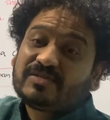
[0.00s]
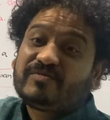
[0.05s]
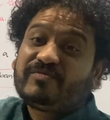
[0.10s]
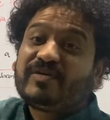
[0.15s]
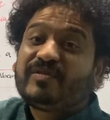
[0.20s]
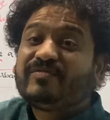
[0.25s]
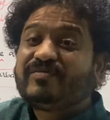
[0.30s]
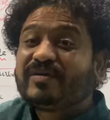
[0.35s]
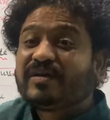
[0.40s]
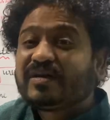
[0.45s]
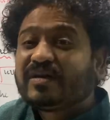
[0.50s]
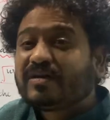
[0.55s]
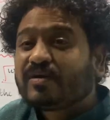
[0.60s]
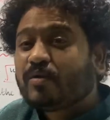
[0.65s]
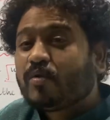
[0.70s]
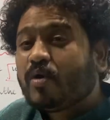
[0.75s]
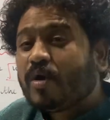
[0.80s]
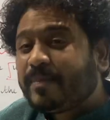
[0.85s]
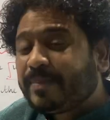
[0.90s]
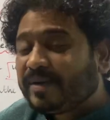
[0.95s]
different
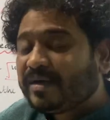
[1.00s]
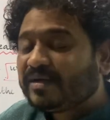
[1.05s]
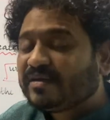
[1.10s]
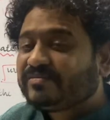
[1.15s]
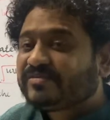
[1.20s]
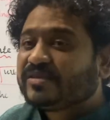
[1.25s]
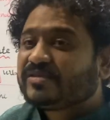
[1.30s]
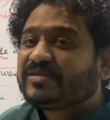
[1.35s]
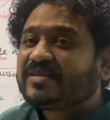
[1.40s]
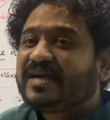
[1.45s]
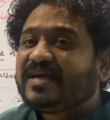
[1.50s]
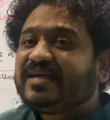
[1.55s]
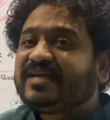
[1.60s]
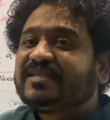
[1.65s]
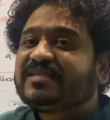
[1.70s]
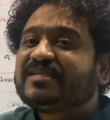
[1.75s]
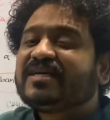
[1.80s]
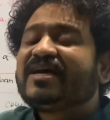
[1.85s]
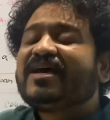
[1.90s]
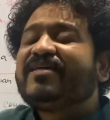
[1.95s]
cooperative
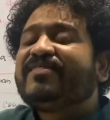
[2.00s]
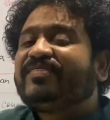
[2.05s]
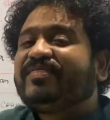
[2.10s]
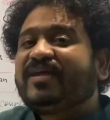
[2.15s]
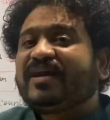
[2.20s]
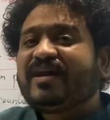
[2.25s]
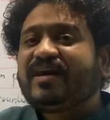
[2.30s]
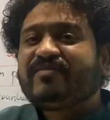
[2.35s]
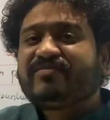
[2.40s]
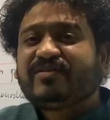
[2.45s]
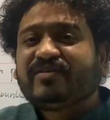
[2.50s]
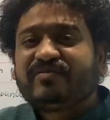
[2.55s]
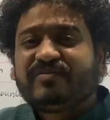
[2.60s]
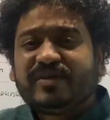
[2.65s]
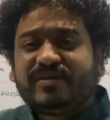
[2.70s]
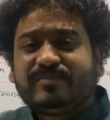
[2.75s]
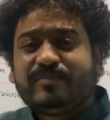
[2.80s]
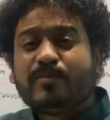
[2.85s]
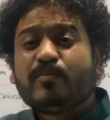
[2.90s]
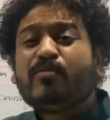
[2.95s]
societies. Thereafter,
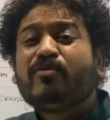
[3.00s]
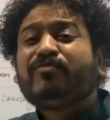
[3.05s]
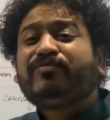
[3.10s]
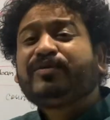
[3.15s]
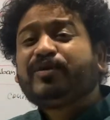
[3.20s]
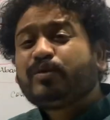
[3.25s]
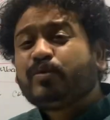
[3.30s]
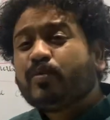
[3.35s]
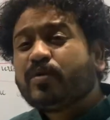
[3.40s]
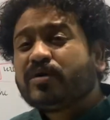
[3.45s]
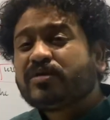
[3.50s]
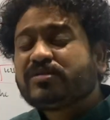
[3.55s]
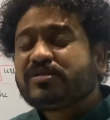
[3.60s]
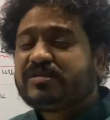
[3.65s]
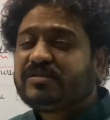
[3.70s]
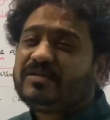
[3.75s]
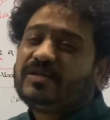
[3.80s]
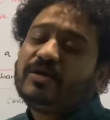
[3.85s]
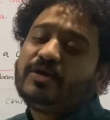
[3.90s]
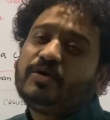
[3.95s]
we moved towards
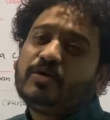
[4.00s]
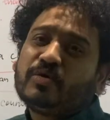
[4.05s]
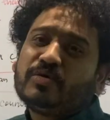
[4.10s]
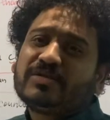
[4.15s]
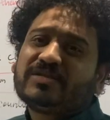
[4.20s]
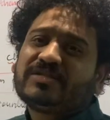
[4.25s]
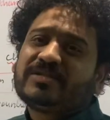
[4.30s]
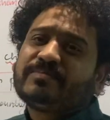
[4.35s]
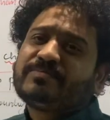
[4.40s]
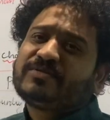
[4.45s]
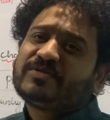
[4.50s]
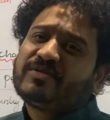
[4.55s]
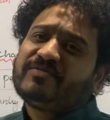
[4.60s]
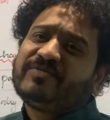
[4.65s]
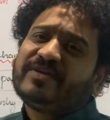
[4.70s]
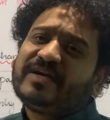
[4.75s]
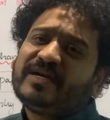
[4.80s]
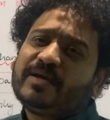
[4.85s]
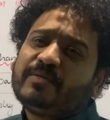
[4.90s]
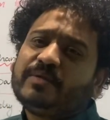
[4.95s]
the doorsteps of
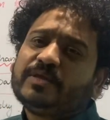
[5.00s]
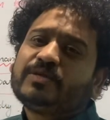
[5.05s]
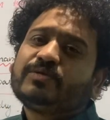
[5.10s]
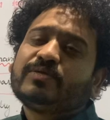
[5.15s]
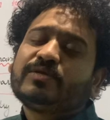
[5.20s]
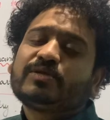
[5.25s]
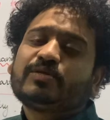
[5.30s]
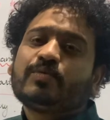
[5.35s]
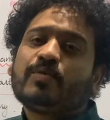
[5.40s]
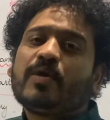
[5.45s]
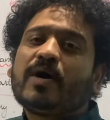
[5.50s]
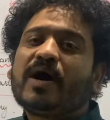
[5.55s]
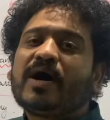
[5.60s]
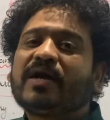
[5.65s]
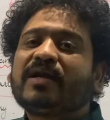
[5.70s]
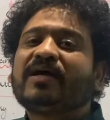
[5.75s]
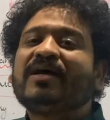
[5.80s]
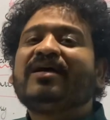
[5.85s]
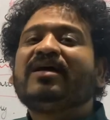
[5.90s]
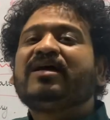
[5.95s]
individuals who
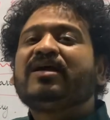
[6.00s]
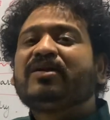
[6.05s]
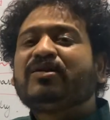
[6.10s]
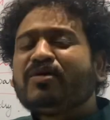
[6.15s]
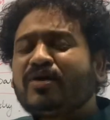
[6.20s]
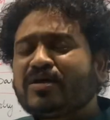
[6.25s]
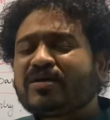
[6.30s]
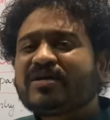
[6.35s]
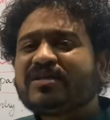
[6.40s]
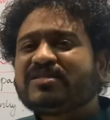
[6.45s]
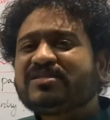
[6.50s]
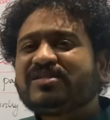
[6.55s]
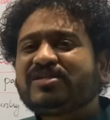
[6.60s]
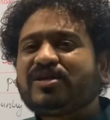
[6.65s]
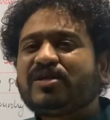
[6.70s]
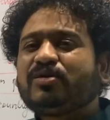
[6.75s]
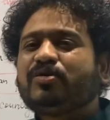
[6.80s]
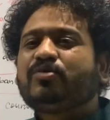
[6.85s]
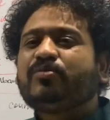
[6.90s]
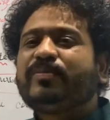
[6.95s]
are not
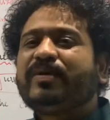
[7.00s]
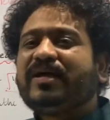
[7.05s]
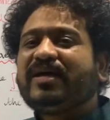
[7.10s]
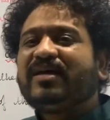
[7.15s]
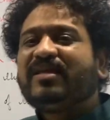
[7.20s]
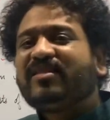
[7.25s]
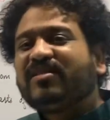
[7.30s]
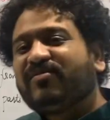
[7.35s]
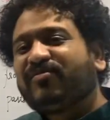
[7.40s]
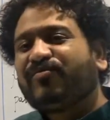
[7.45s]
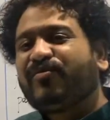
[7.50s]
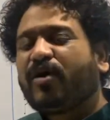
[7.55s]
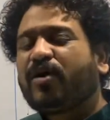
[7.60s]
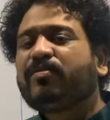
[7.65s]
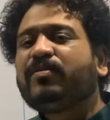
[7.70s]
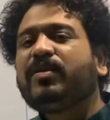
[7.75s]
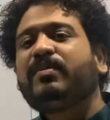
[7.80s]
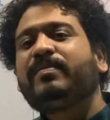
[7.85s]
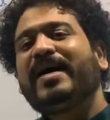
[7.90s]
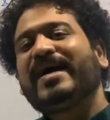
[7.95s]
considered to be in the
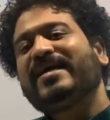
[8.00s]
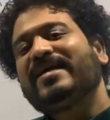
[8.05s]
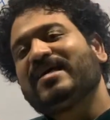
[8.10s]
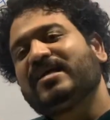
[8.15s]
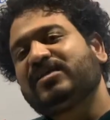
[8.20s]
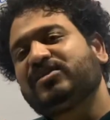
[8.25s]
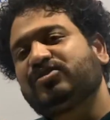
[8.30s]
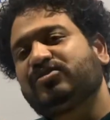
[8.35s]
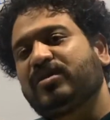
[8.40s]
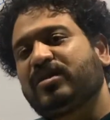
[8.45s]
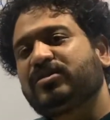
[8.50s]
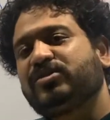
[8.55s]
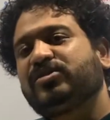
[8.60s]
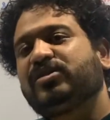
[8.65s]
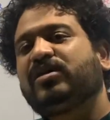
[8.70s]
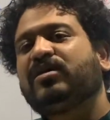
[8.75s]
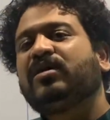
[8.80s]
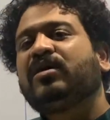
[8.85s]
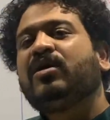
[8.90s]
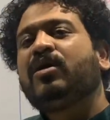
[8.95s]
formal banking
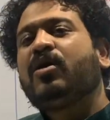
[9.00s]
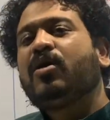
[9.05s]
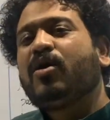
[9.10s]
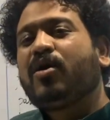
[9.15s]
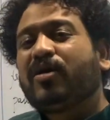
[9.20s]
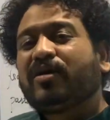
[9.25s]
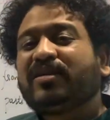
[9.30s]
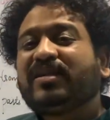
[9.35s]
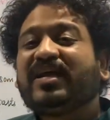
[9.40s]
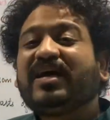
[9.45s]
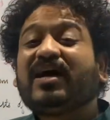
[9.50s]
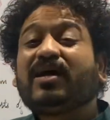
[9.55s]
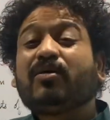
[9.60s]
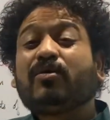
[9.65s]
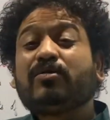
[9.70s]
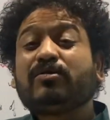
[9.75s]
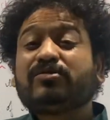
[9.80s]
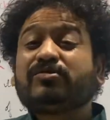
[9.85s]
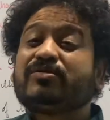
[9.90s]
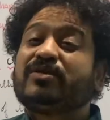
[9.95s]
structure, or they are
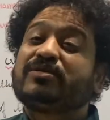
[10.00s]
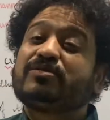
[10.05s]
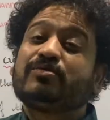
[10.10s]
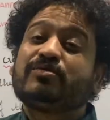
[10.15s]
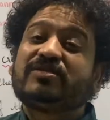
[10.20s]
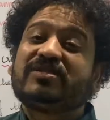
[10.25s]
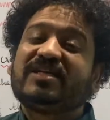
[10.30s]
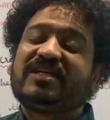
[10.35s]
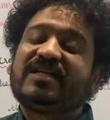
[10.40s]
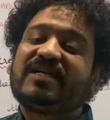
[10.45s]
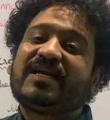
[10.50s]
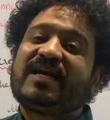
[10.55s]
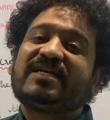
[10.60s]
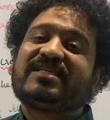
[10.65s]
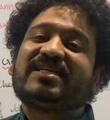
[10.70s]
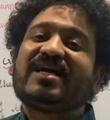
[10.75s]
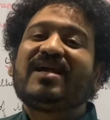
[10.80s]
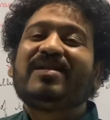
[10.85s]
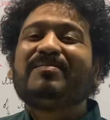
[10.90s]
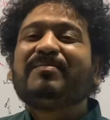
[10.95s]
also associated as
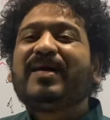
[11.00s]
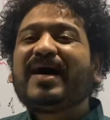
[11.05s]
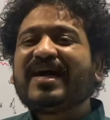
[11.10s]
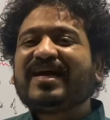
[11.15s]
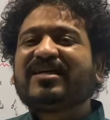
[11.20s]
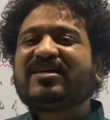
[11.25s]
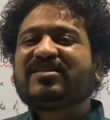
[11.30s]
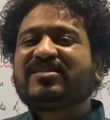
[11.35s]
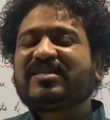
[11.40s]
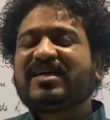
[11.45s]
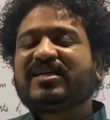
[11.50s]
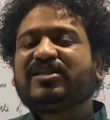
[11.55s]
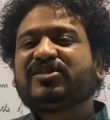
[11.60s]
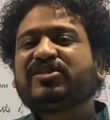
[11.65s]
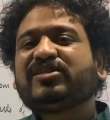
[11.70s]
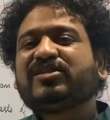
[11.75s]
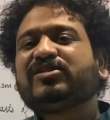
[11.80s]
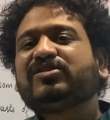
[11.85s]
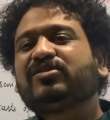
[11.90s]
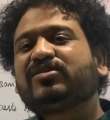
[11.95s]
unbanked
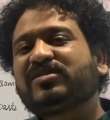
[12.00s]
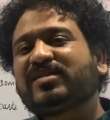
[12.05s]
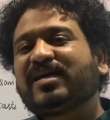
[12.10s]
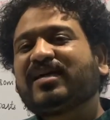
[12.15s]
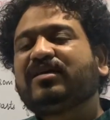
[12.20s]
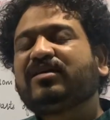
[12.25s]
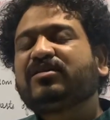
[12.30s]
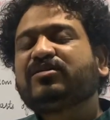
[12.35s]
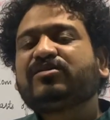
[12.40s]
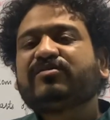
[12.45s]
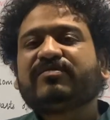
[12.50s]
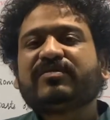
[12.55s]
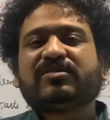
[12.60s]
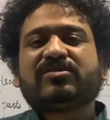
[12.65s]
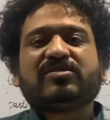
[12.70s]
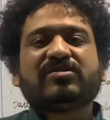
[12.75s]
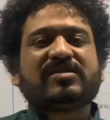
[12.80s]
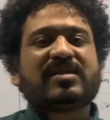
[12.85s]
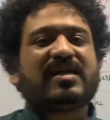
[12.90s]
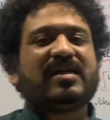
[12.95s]
sections or sectors of the
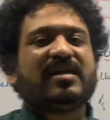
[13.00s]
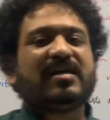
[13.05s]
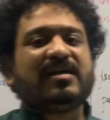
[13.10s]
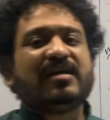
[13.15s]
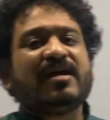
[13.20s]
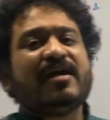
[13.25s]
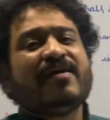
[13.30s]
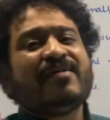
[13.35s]
society.